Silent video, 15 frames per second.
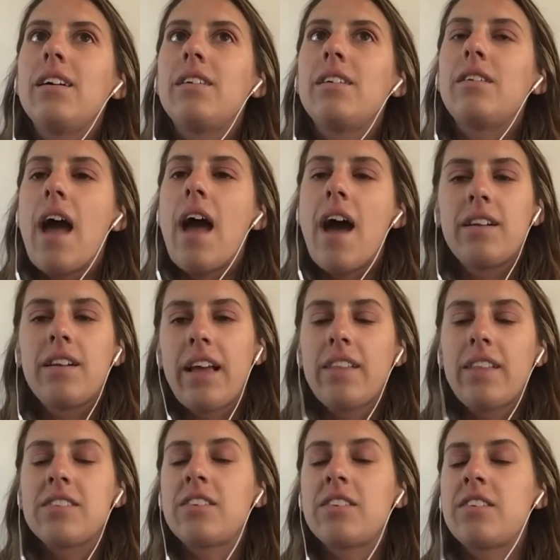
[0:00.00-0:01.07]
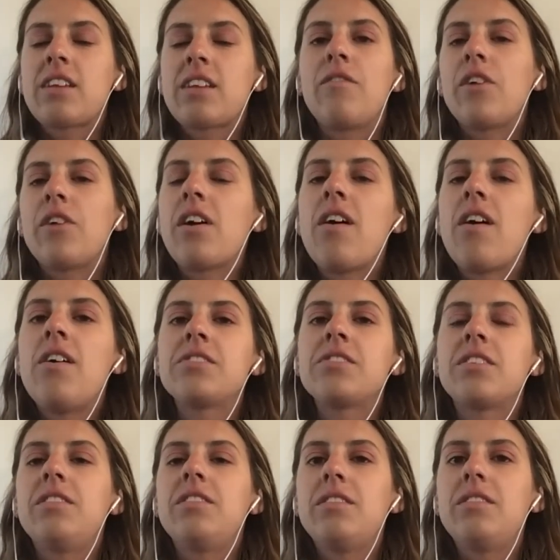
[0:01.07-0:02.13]
had like lots of discovery calls
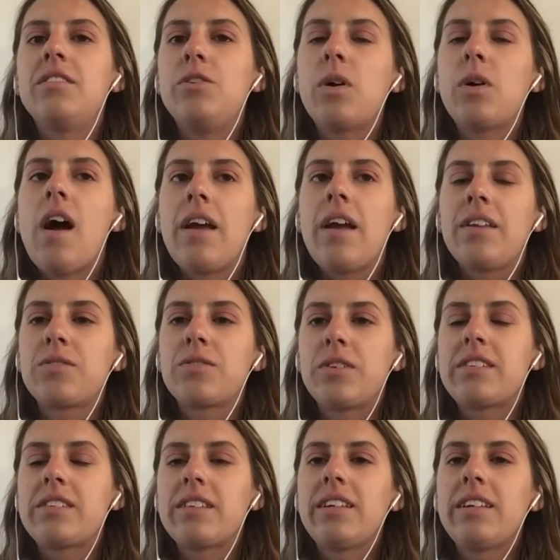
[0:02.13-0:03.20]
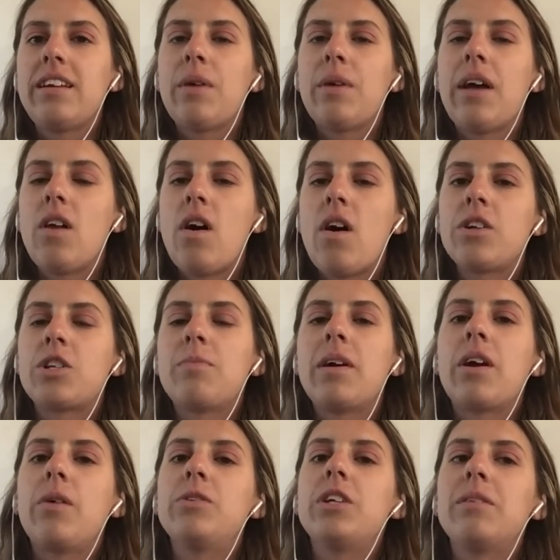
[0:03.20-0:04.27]
and new clients recently when I launched my
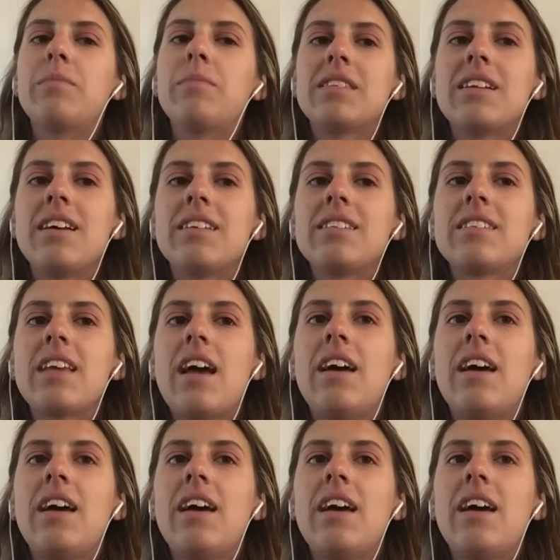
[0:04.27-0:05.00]
coaching business.